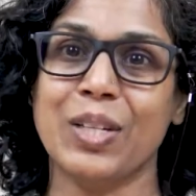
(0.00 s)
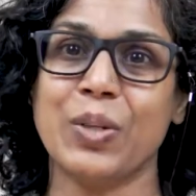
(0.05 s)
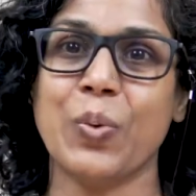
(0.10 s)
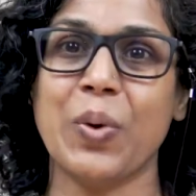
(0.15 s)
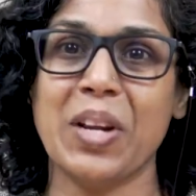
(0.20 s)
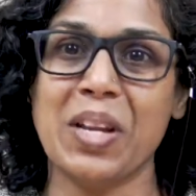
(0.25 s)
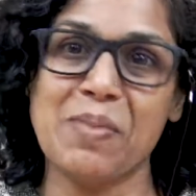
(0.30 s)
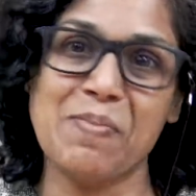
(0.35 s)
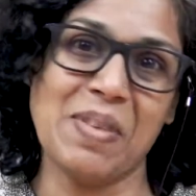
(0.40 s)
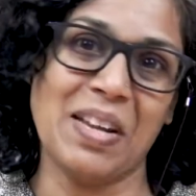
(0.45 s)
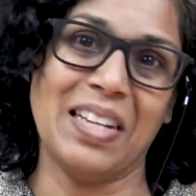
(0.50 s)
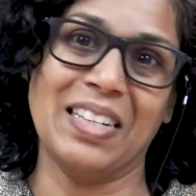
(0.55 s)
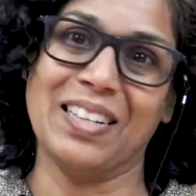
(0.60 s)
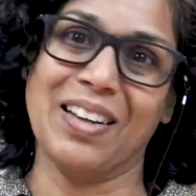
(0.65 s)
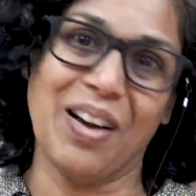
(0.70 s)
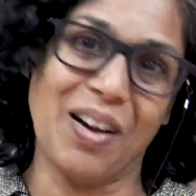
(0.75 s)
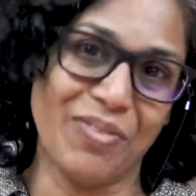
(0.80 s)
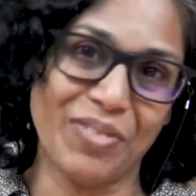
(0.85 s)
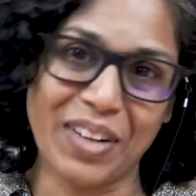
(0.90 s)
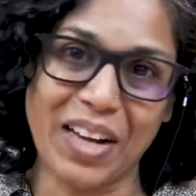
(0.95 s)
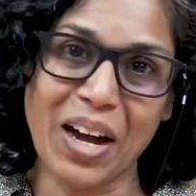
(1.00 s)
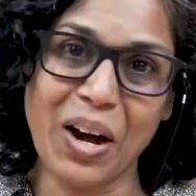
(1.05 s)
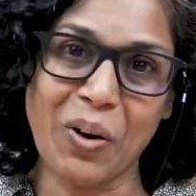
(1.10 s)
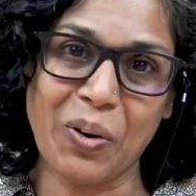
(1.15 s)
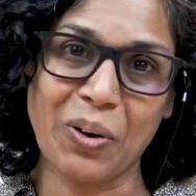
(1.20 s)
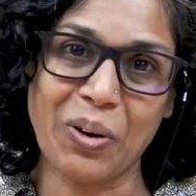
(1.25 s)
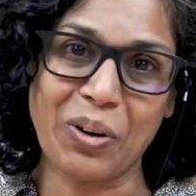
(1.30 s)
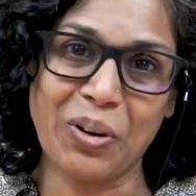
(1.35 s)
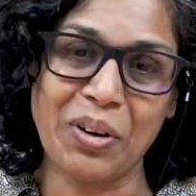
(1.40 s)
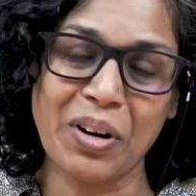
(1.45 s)
20 minutes, half an
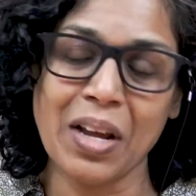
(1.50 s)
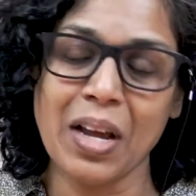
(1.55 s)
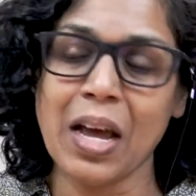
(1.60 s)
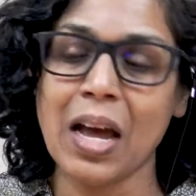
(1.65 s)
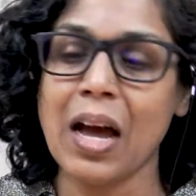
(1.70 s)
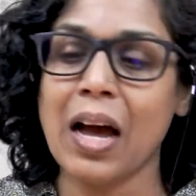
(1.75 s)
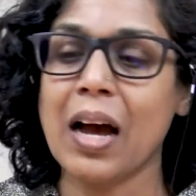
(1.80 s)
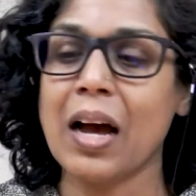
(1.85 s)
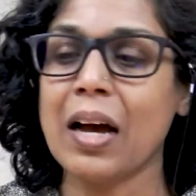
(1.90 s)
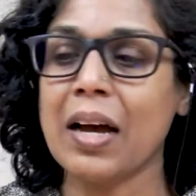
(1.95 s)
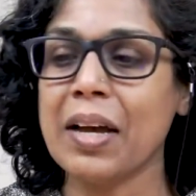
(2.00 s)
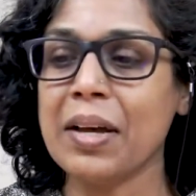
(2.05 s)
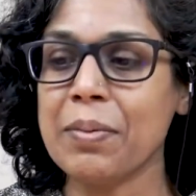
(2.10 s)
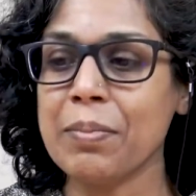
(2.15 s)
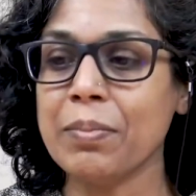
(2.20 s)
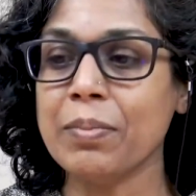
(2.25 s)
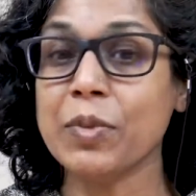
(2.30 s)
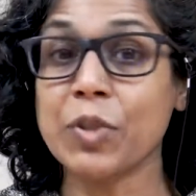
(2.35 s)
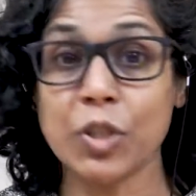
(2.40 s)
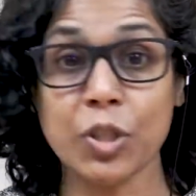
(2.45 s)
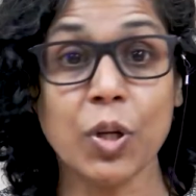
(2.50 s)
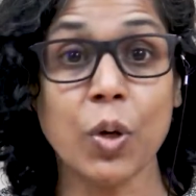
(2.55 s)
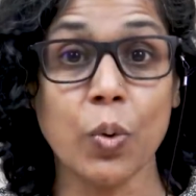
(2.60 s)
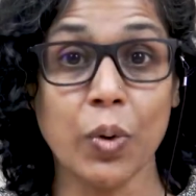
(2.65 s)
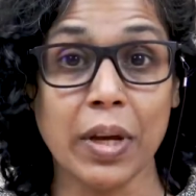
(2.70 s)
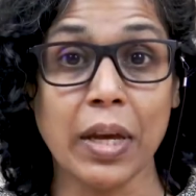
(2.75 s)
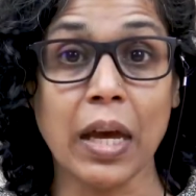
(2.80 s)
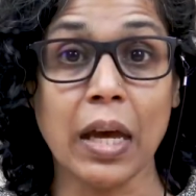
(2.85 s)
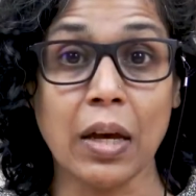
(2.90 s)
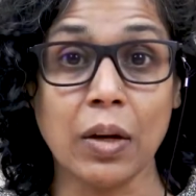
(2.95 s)
hour. I'm just
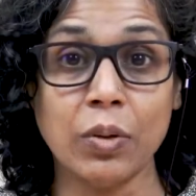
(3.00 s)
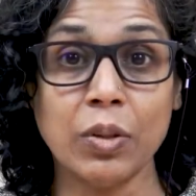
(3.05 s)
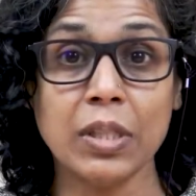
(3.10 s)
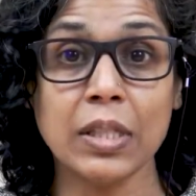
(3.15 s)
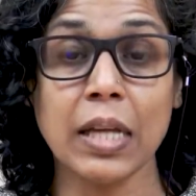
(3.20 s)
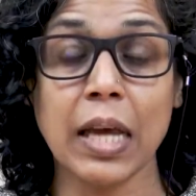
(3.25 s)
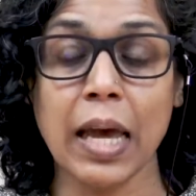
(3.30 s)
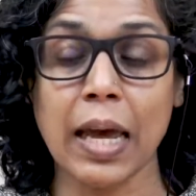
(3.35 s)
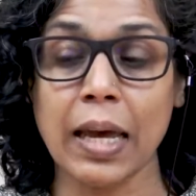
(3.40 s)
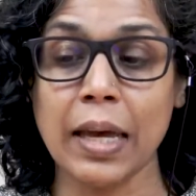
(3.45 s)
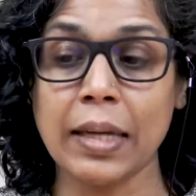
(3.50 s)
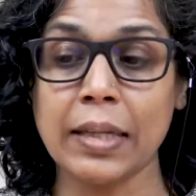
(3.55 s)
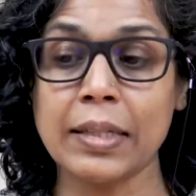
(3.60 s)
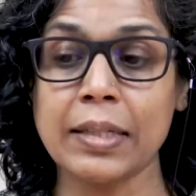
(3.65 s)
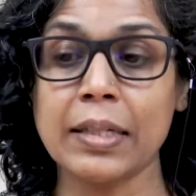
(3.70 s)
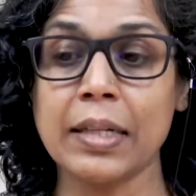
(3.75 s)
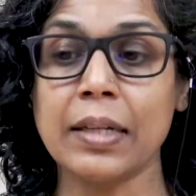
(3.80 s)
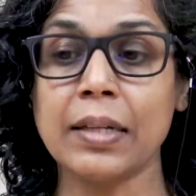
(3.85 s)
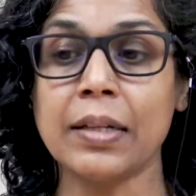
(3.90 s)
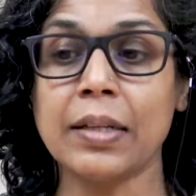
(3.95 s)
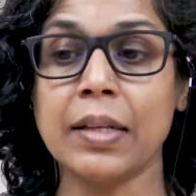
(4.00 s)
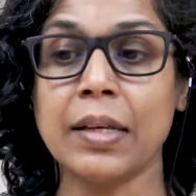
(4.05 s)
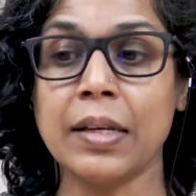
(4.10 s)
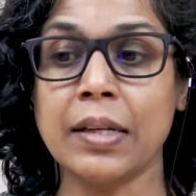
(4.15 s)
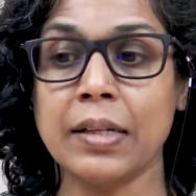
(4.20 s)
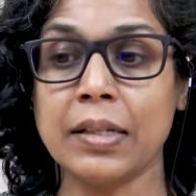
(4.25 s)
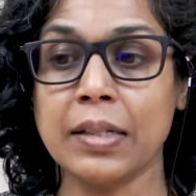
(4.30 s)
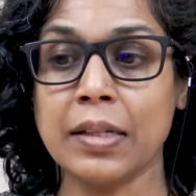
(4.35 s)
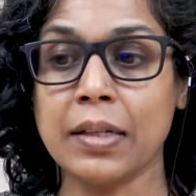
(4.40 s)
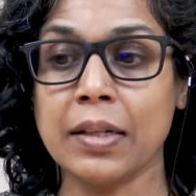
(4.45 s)
going out and
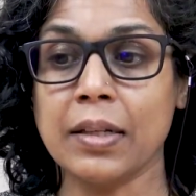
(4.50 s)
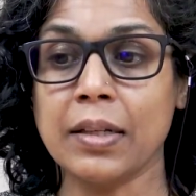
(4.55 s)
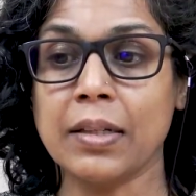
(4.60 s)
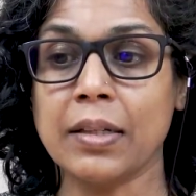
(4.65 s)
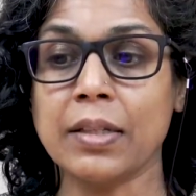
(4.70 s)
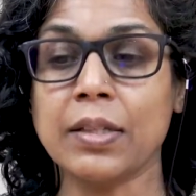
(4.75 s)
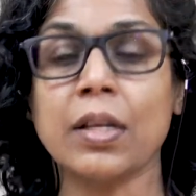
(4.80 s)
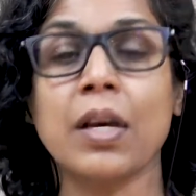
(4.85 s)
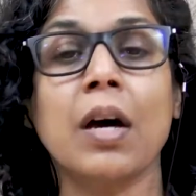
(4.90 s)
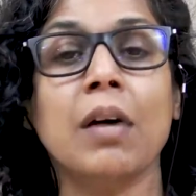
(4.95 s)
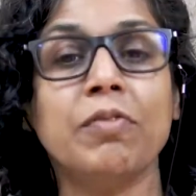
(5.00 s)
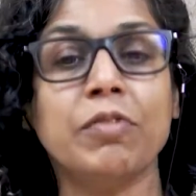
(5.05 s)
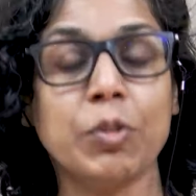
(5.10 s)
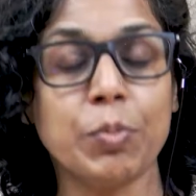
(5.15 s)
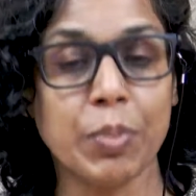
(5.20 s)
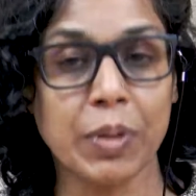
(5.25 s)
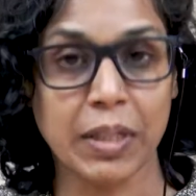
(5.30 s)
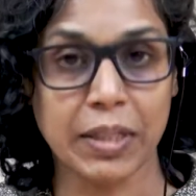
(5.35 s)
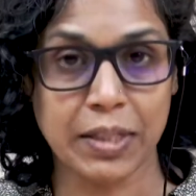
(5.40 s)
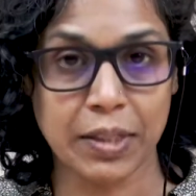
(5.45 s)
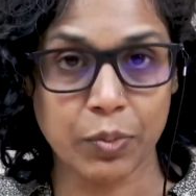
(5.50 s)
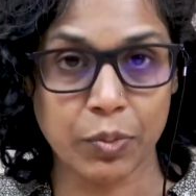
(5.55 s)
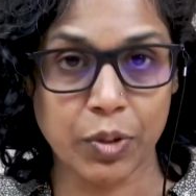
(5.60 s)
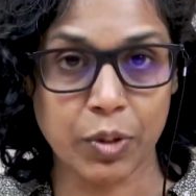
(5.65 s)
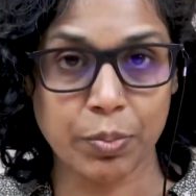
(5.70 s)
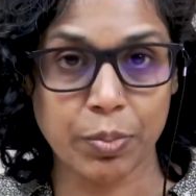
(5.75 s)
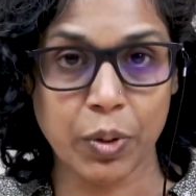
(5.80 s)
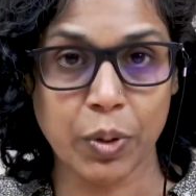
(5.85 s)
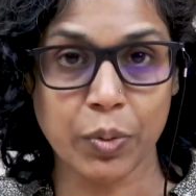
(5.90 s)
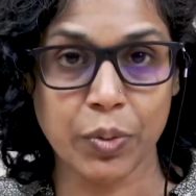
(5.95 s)
there's a comfortability with
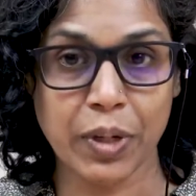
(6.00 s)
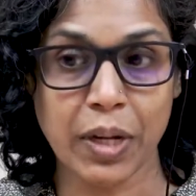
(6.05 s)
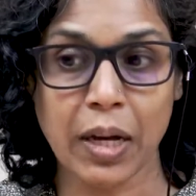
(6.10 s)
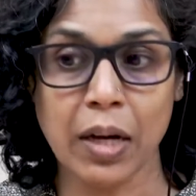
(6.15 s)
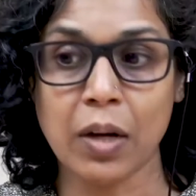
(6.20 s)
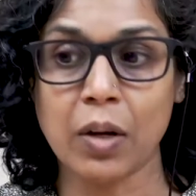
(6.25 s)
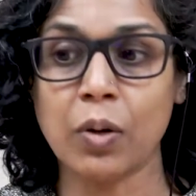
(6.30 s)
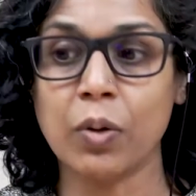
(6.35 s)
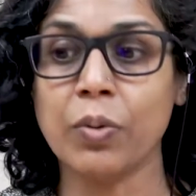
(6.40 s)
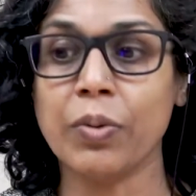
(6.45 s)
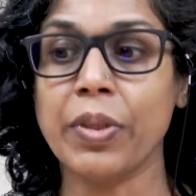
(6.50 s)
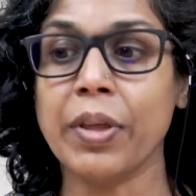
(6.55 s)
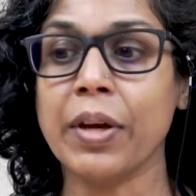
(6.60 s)
the bow now.